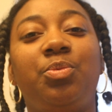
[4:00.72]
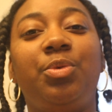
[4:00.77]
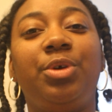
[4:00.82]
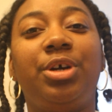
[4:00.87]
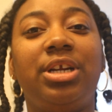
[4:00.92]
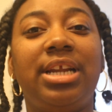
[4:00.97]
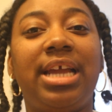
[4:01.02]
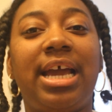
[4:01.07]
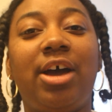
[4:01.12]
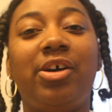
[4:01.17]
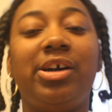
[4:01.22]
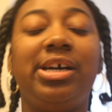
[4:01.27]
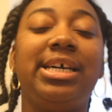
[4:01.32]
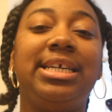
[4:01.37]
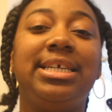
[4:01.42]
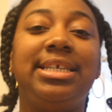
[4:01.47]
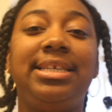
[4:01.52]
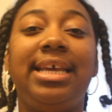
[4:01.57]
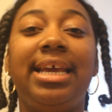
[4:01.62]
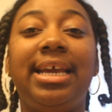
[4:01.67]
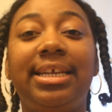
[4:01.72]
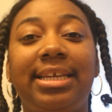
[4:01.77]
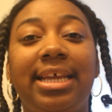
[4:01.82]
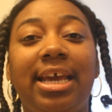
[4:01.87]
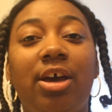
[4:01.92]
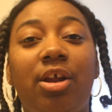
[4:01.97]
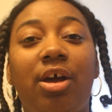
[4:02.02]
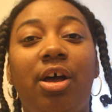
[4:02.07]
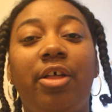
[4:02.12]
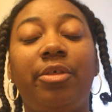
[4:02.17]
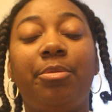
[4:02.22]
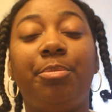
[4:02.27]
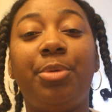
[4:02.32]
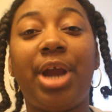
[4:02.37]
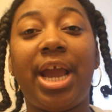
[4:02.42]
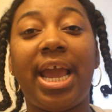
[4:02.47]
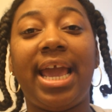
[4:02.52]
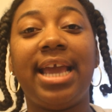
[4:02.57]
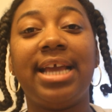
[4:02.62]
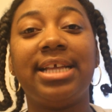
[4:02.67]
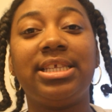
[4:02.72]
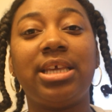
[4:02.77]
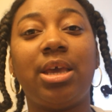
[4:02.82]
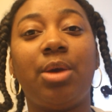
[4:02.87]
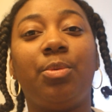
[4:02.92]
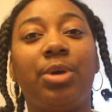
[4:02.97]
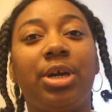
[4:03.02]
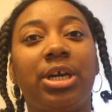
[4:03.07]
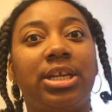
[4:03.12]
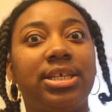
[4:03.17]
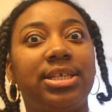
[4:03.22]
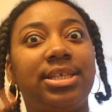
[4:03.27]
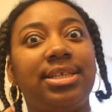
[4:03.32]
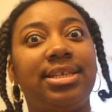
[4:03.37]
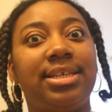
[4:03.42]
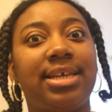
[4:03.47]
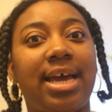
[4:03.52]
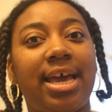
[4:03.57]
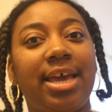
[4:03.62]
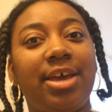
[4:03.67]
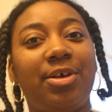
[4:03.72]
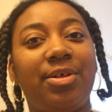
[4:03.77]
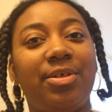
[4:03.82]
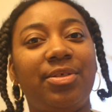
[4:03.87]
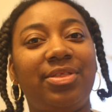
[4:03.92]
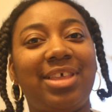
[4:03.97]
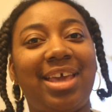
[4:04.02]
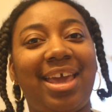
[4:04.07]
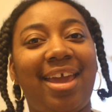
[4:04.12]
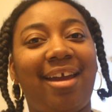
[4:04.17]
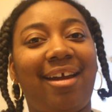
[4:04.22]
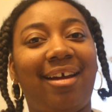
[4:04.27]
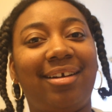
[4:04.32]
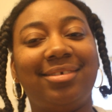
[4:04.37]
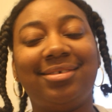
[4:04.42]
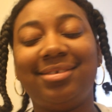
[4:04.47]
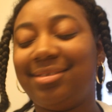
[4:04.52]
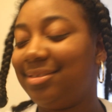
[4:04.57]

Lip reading: We're now gonna take down all the braids and we're gonna style the hair.